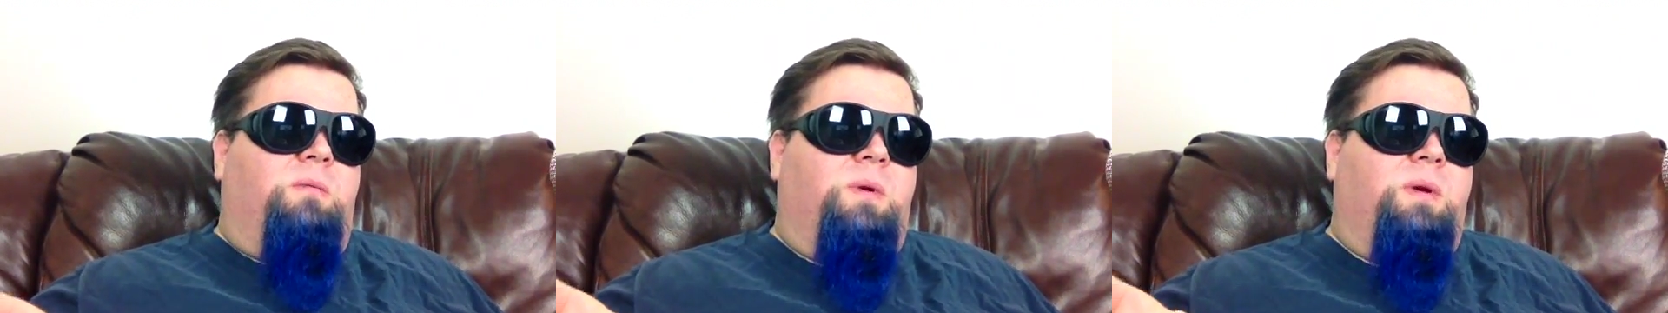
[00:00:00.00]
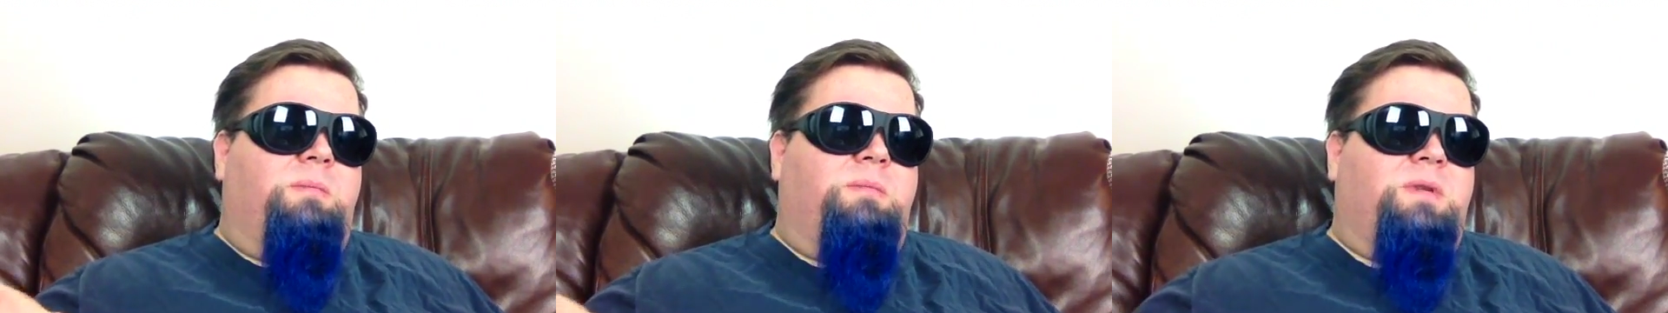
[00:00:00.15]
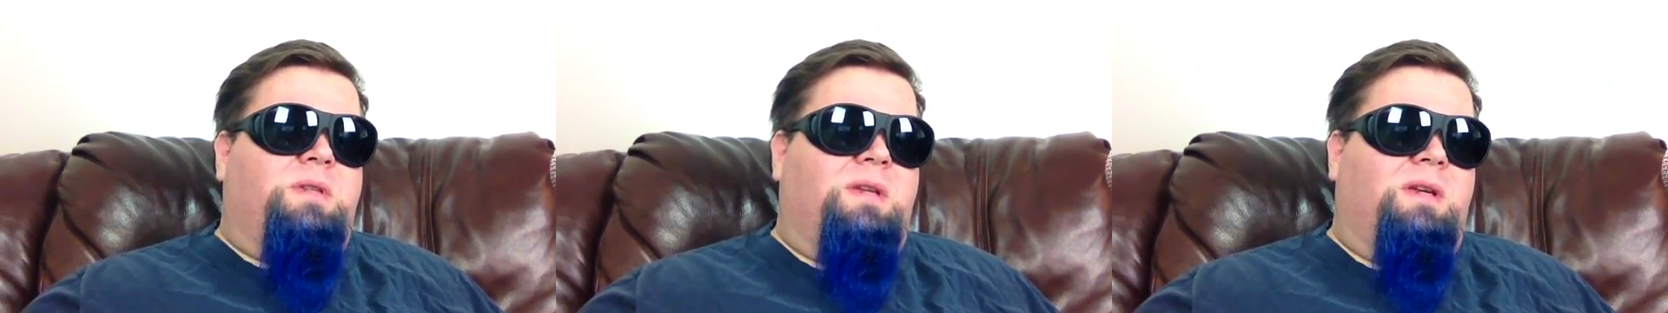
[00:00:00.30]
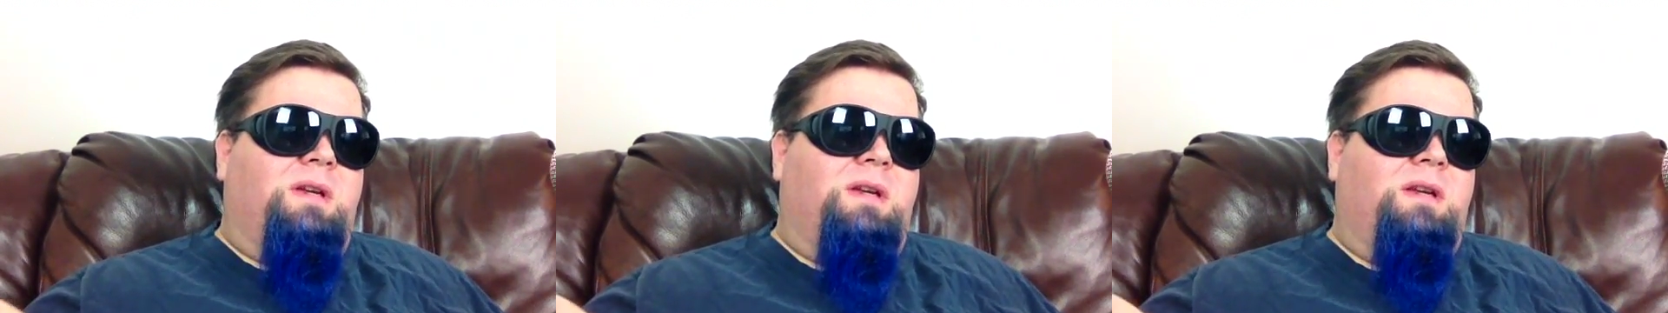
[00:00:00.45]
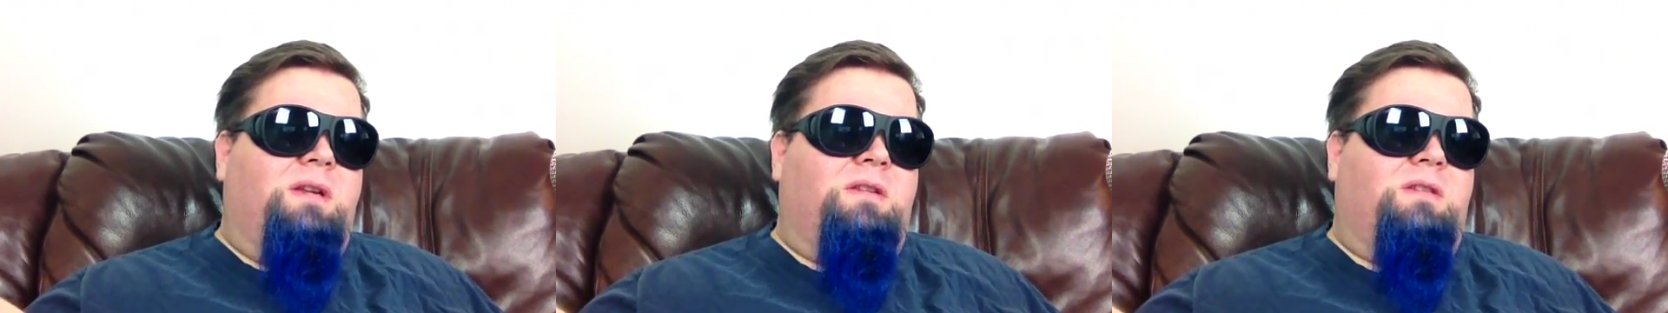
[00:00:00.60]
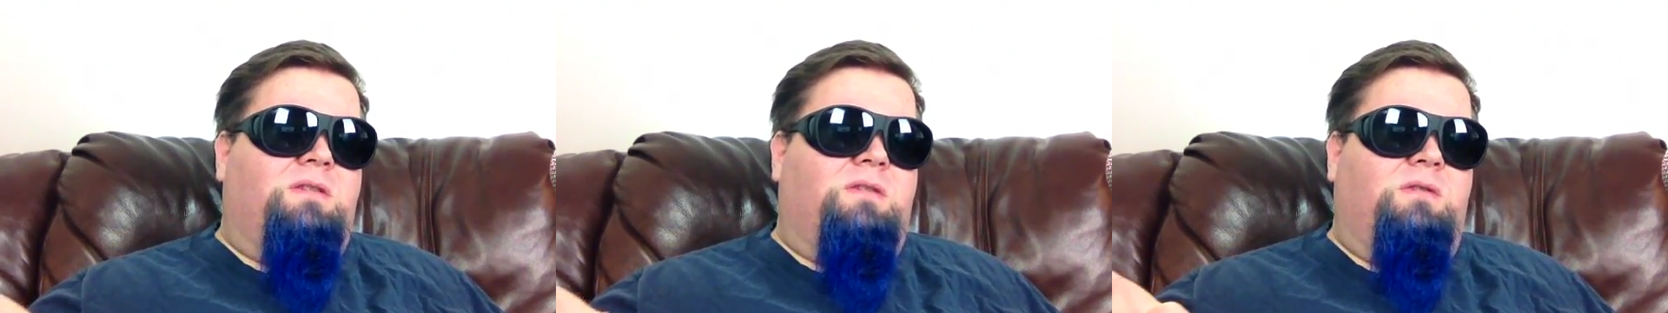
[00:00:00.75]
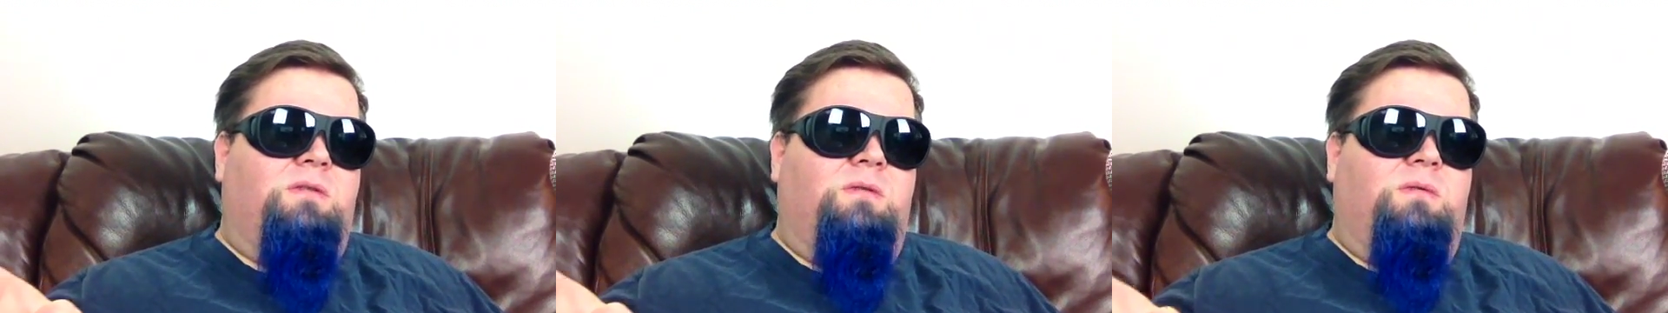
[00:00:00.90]
website
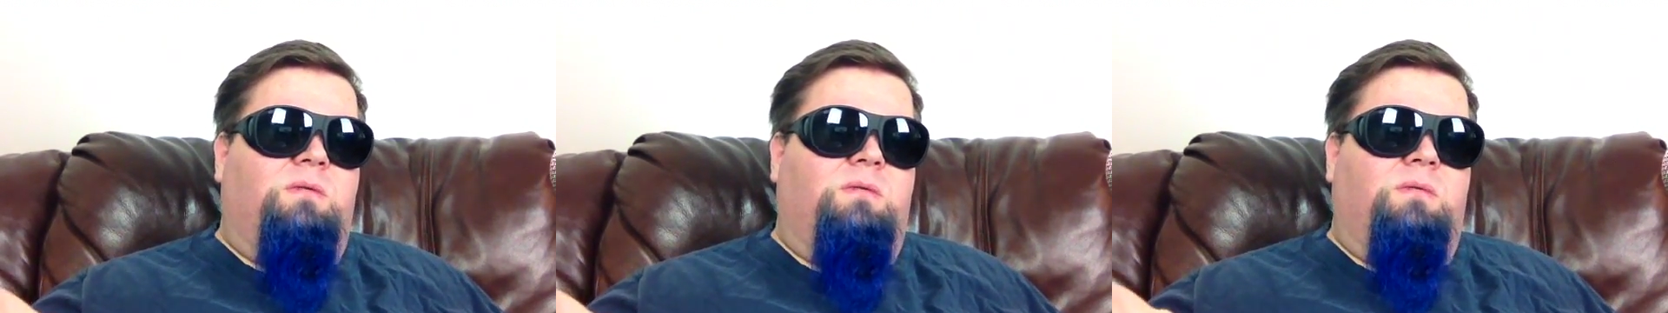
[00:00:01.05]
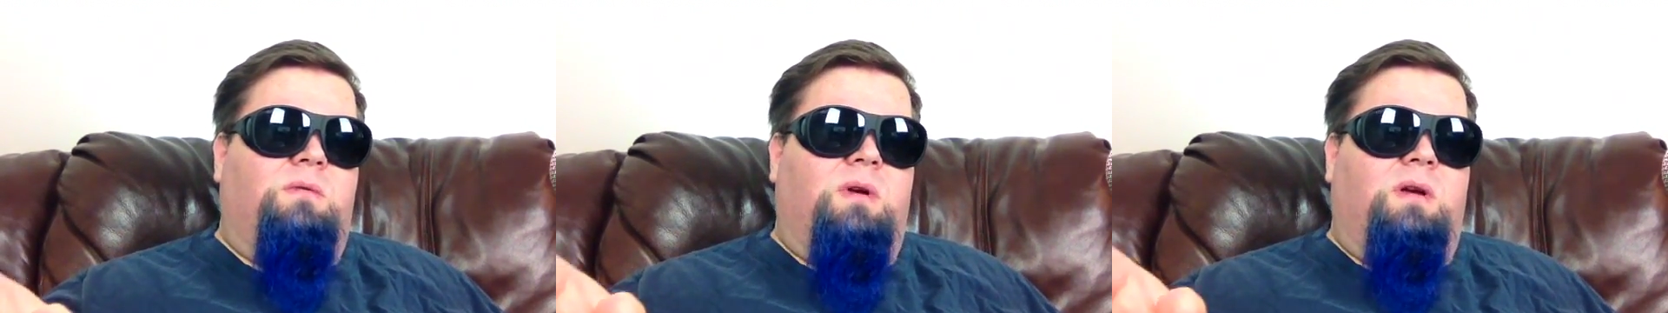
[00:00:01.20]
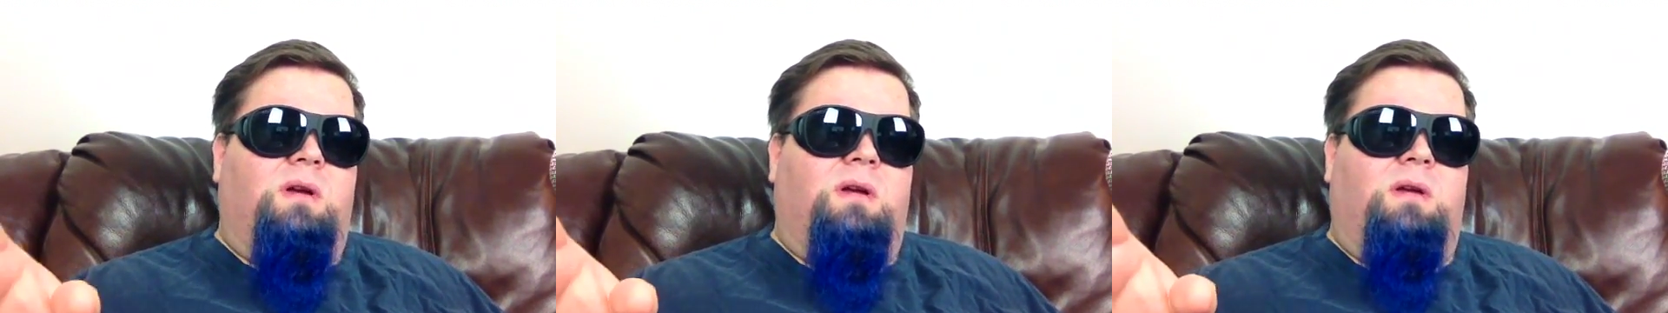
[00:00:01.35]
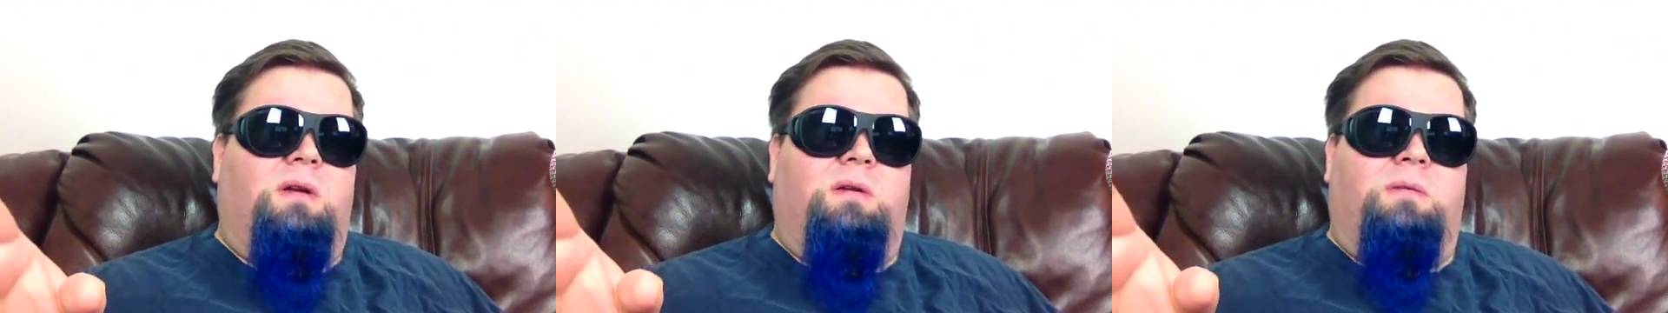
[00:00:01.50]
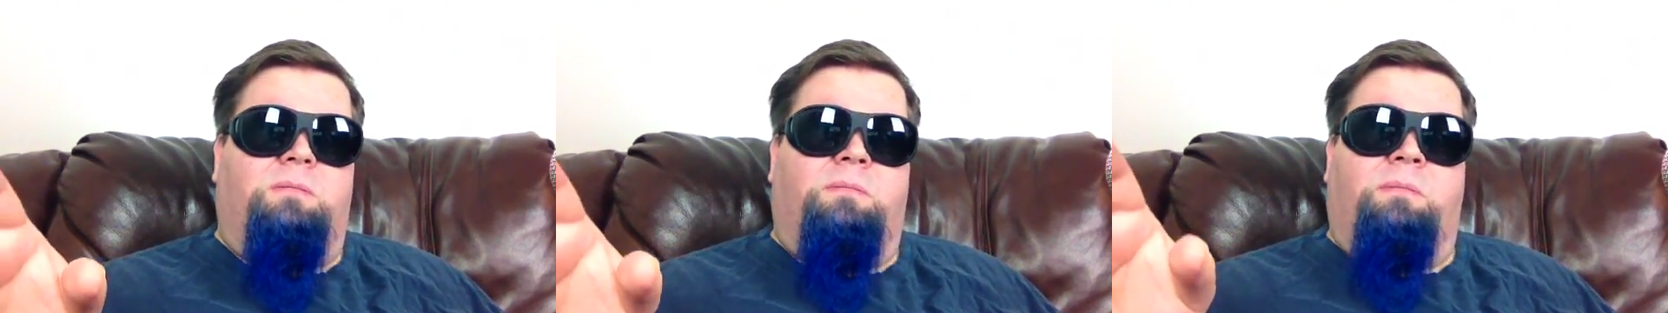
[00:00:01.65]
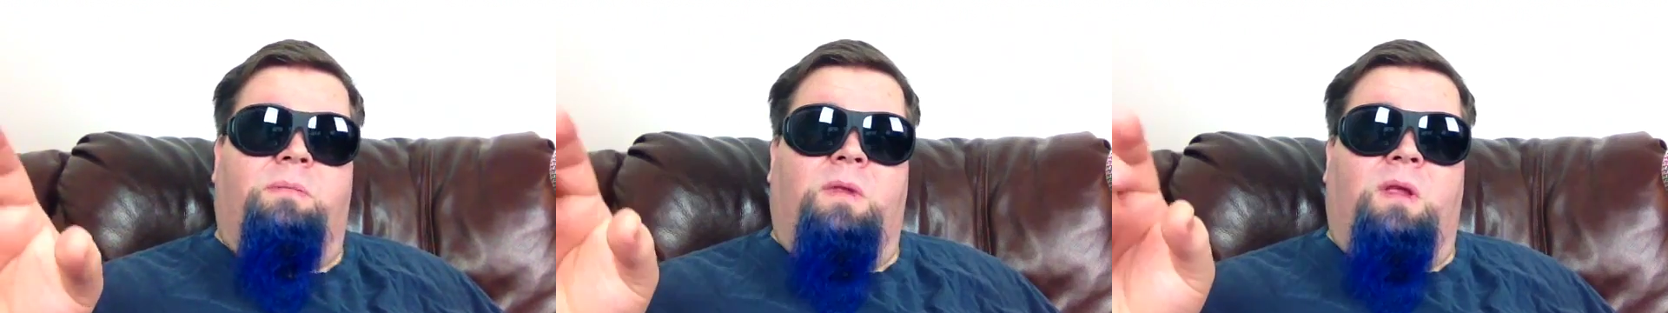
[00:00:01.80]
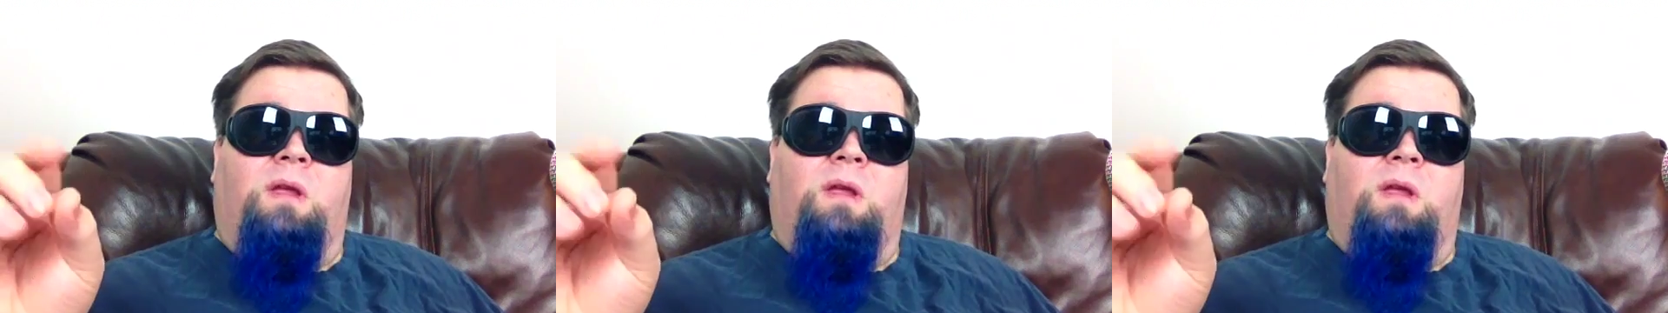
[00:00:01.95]
to